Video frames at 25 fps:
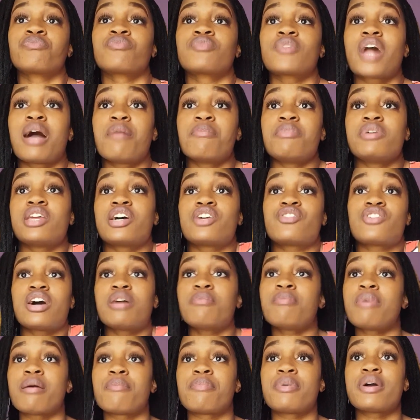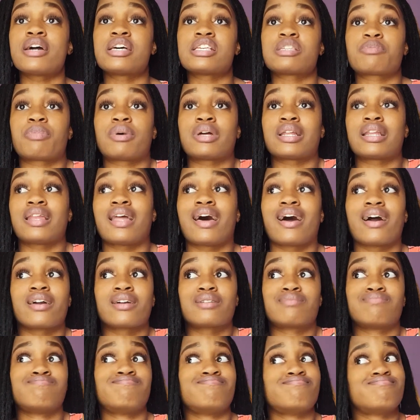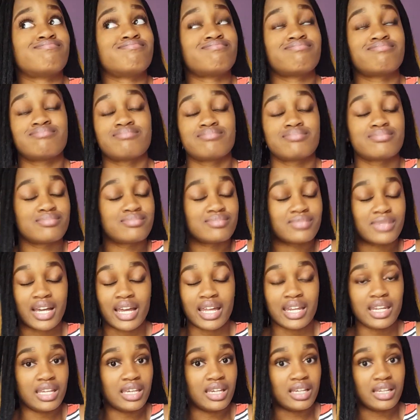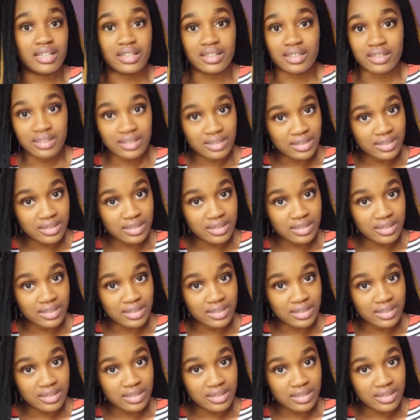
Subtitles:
I mean, I tried my best, but, like, honey.